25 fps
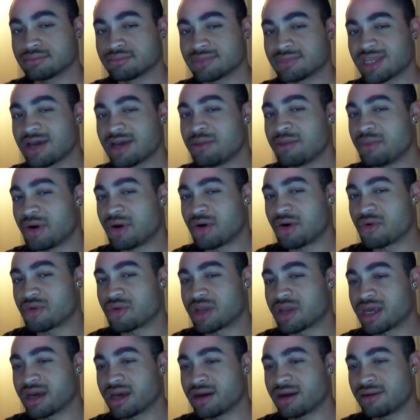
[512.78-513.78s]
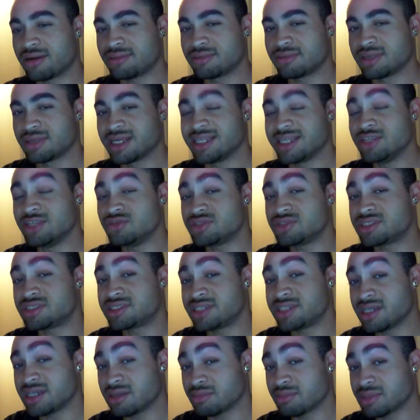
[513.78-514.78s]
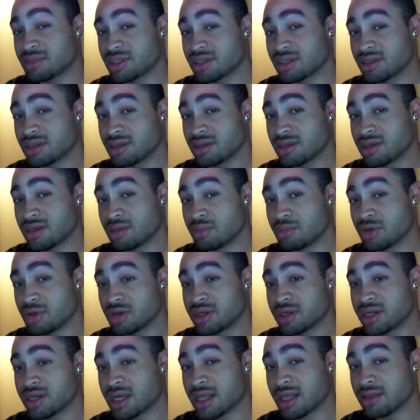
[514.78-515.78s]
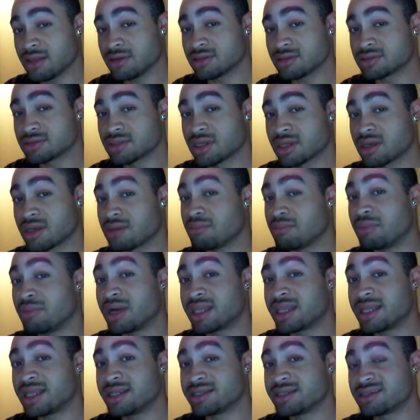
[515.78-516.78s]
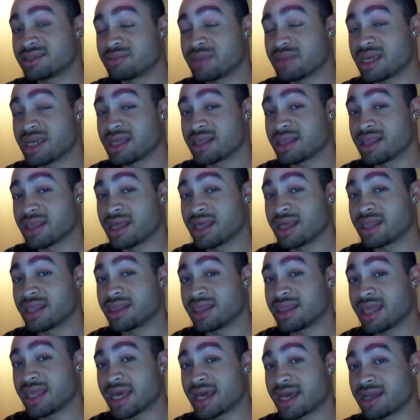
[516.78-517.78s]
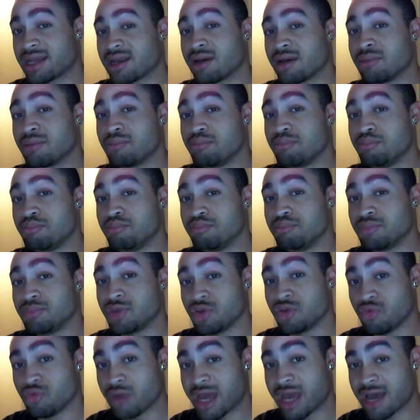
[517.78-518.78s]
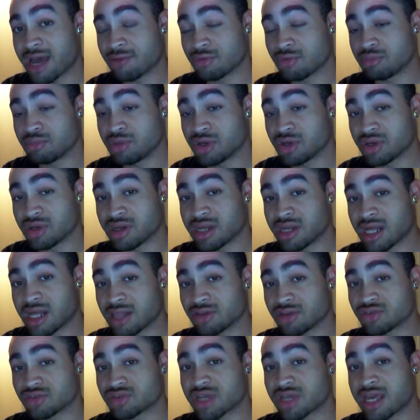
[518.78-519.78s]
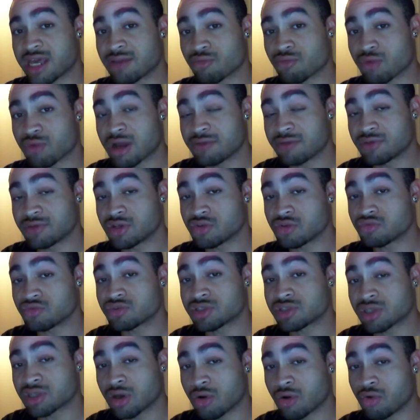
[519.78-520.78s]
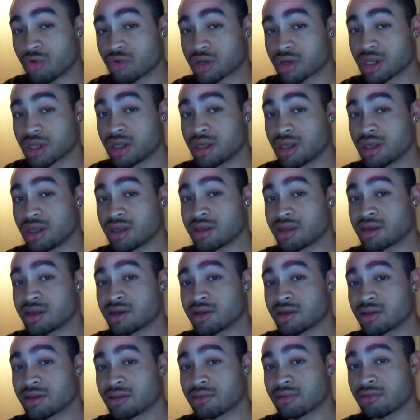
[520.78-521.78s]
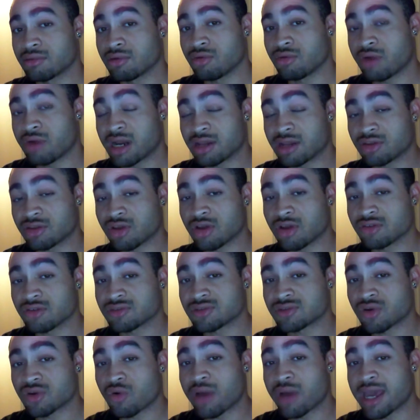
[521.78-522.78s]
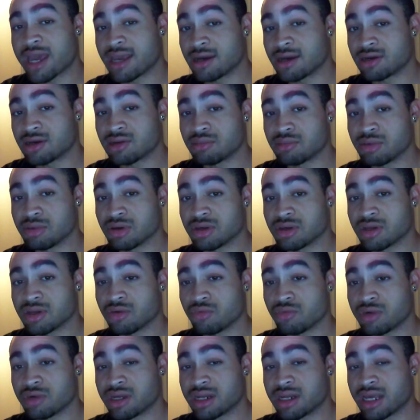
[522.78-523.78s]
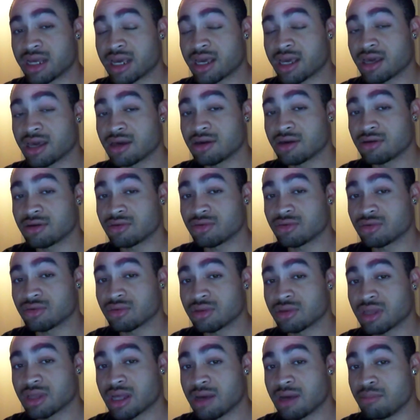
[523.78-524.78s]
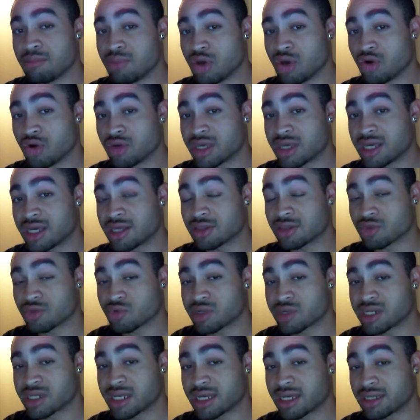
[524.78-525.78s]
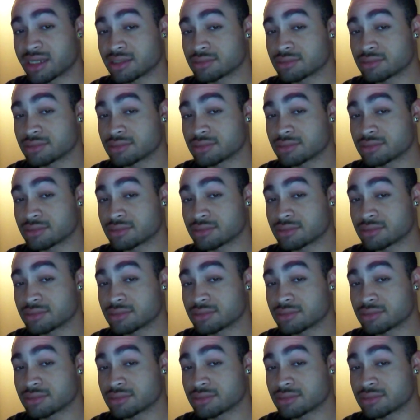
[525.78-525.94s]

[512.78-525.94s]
Come on now. You shipped a billion dollars? But that doesn't mean that you have a billion dollars in revenue. So, Grand Theft Auto sold eight hundred million in one day, a billion in three days.